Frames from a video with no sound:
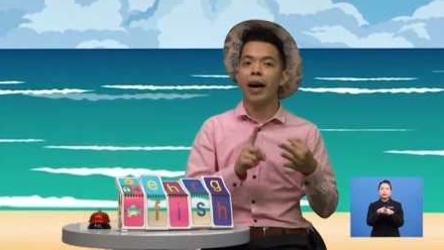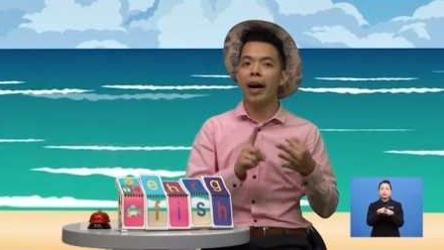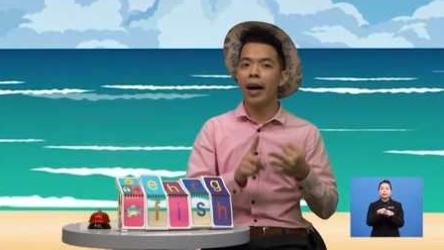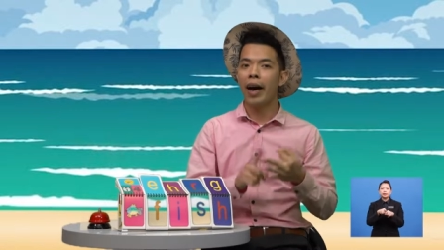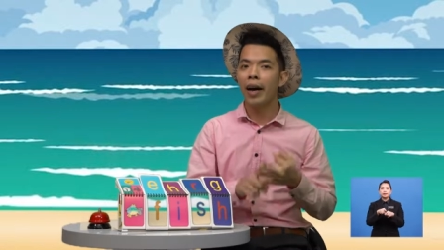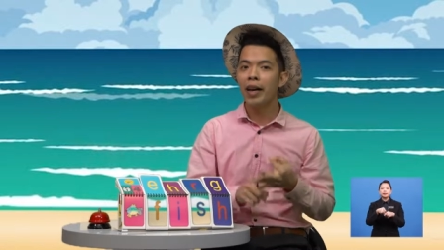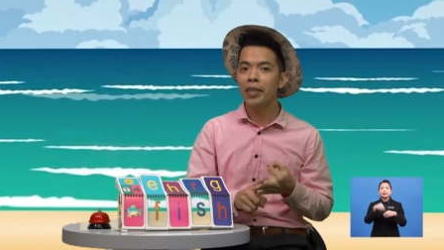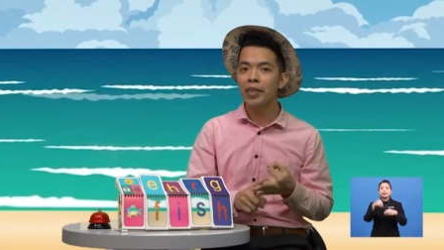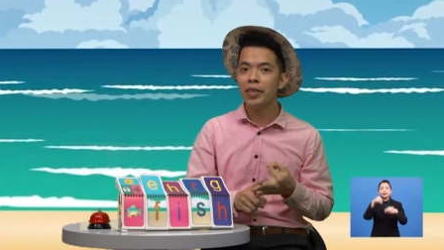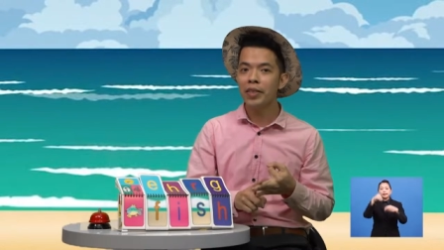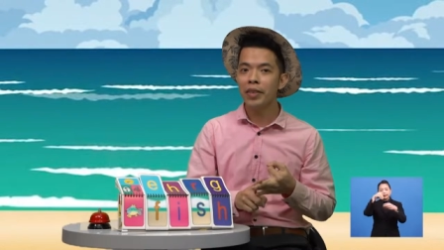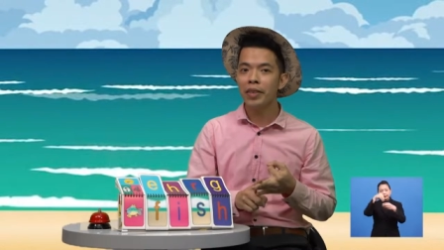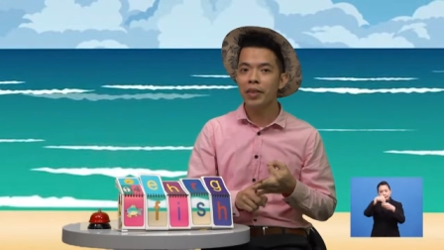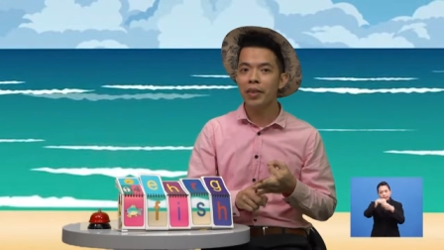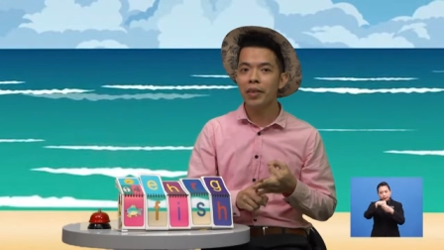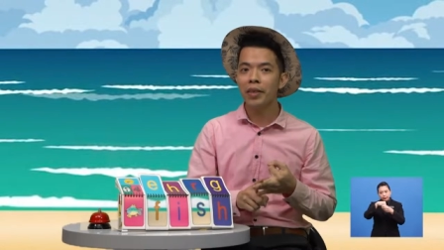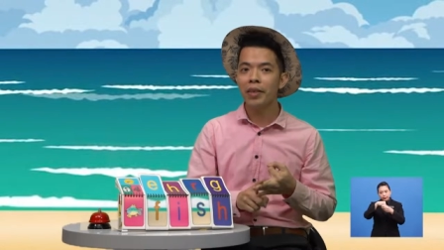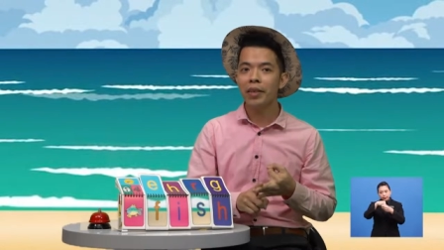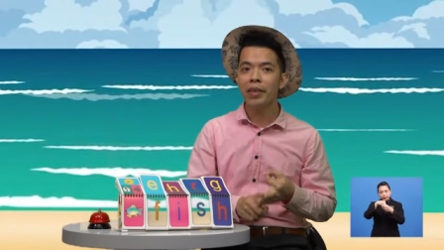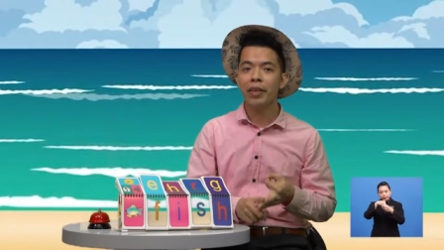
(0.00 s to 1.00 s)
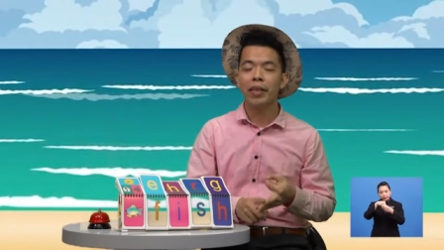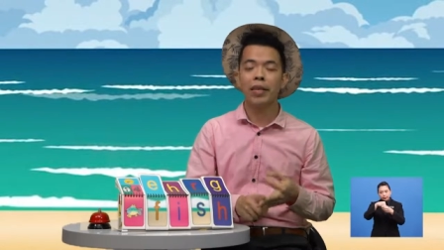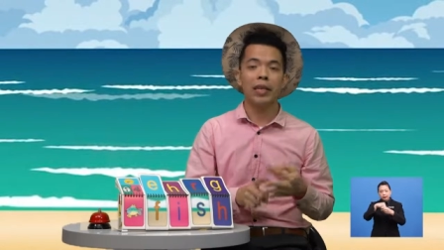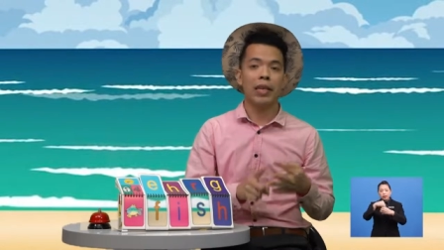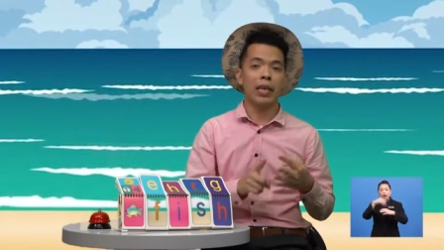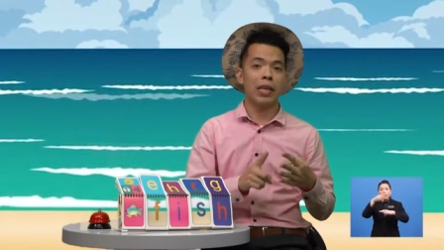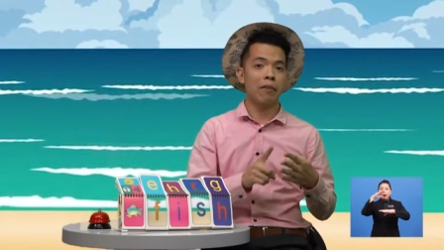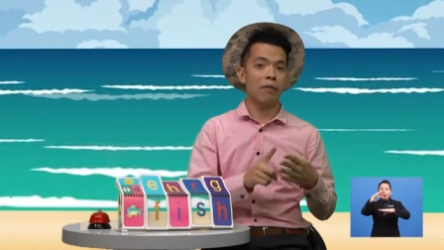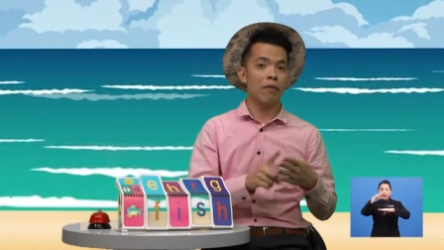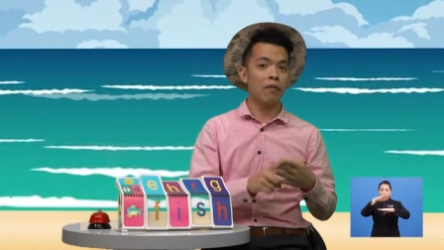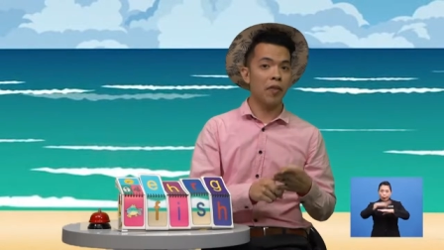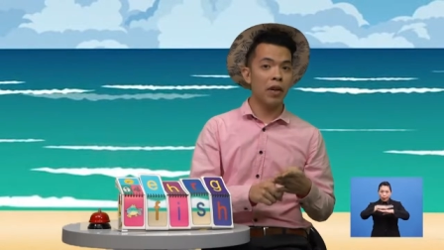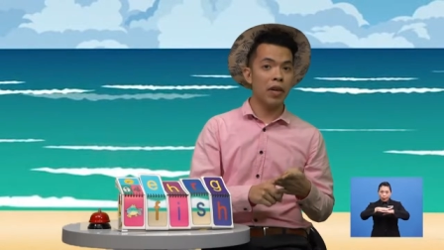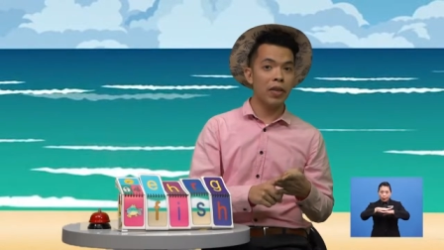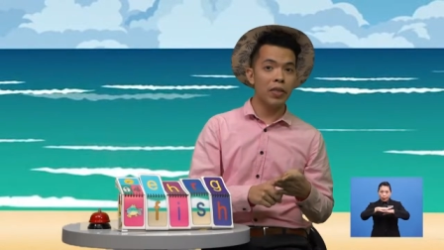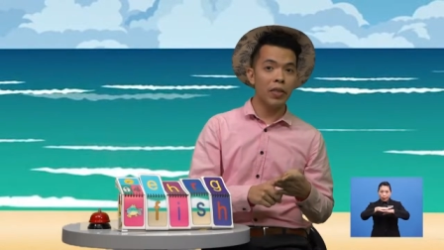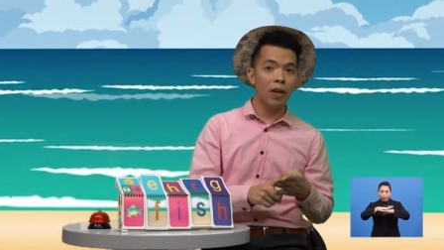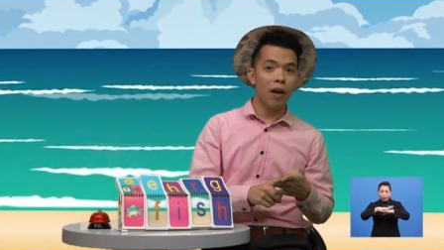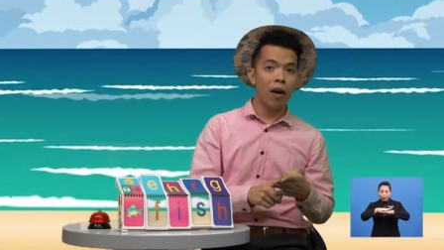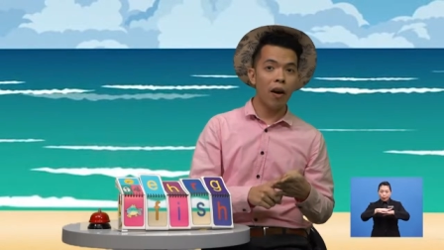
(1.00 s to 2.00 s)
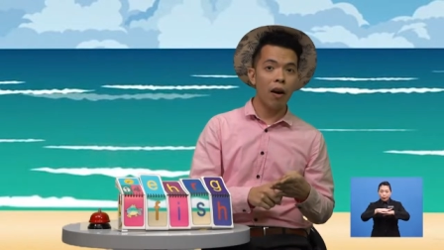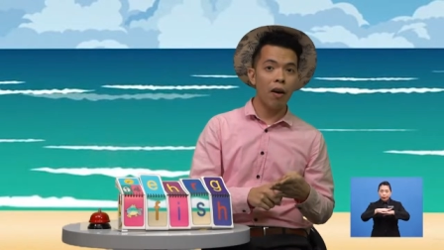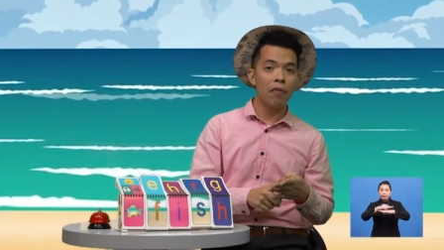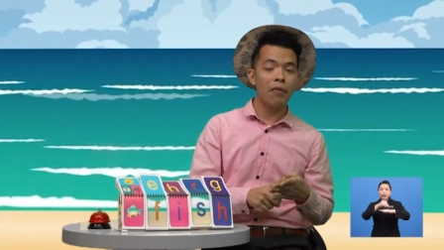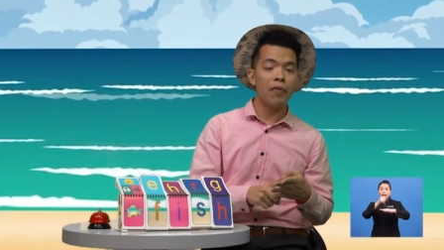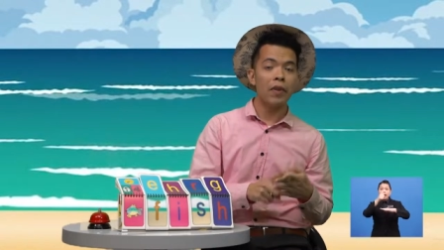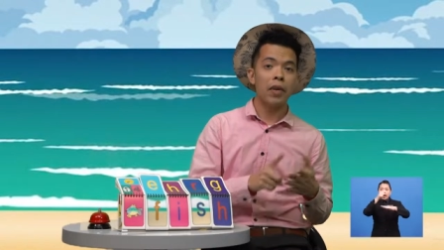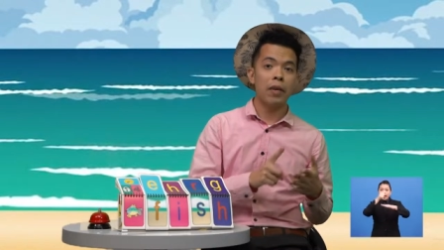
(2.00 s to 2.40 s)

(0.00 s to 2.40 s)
under, in front of,